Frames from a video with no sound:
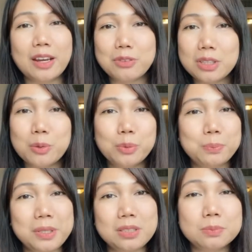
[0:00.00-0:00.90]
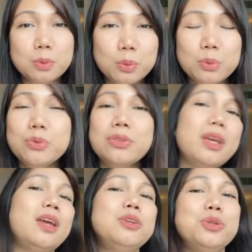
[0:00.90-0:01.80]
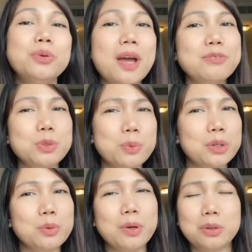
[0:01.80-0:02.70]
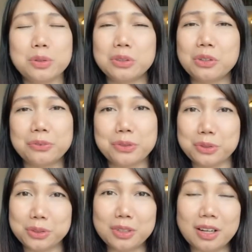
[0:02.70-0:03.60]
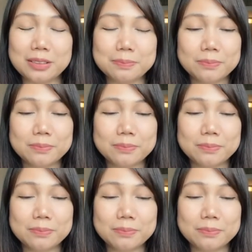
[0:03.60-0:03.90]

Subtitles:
everything will be smooth and you don't have to worry whether you're covered or not.